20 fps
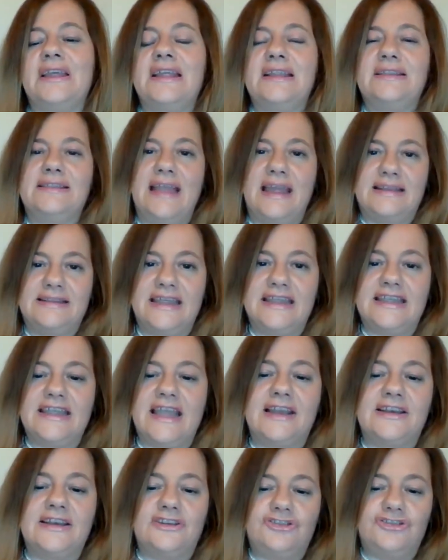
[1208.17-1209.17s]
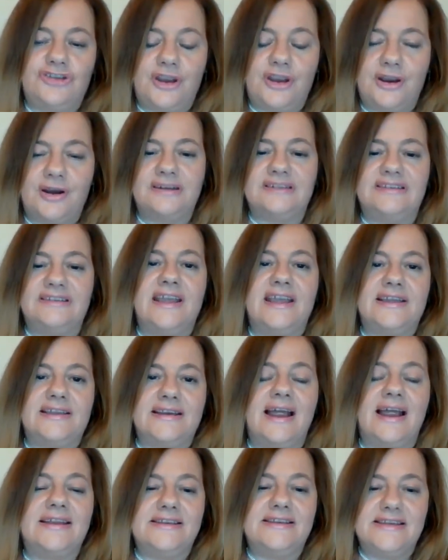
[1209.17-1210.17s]
then they can share their
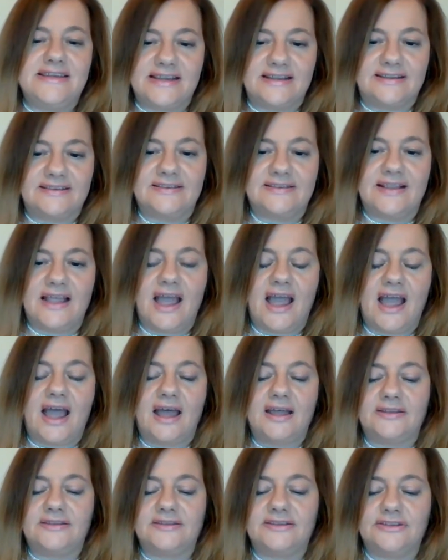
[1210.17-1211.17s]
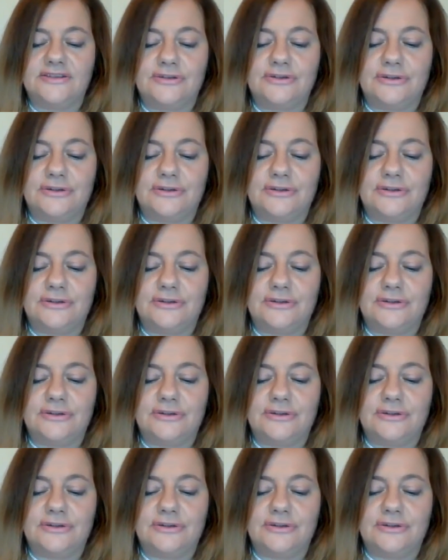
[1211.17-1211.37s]
ideas and